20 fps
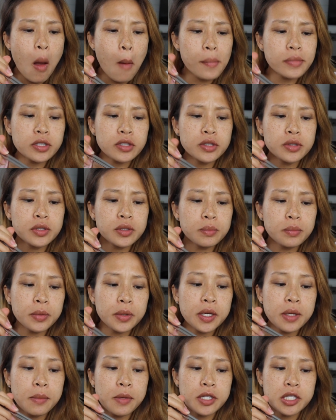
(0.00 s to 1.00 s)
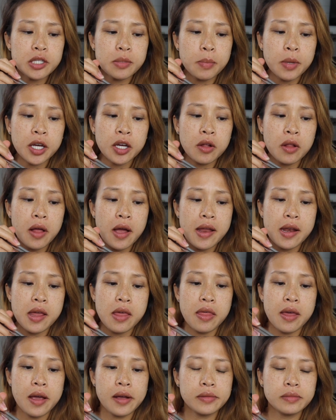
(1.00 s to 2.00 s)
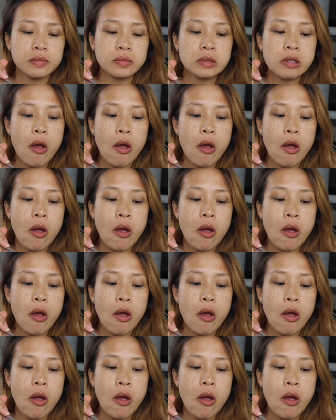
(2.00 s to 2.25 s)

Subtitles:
So you can pretty much pickle anything.